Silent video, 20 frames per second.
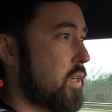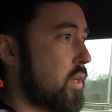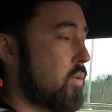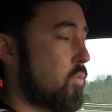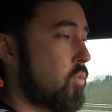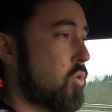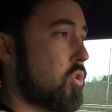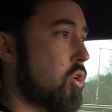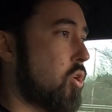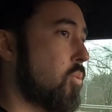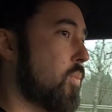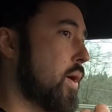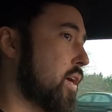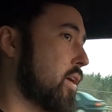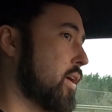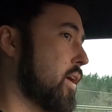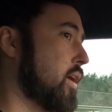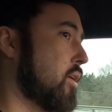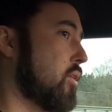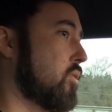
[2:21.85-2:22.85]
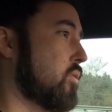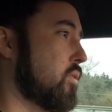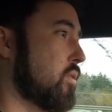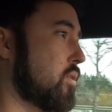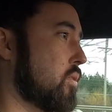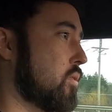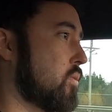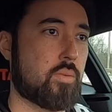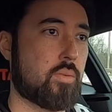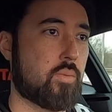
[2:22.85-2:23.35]
And we'll go back out,
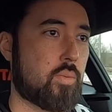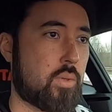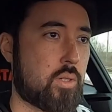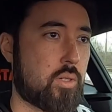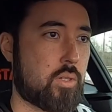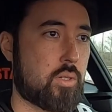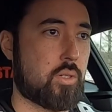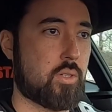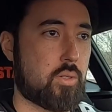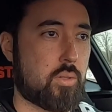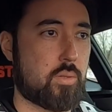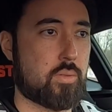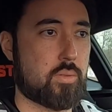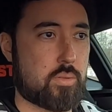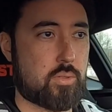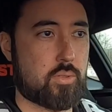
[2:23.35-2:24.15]
we'll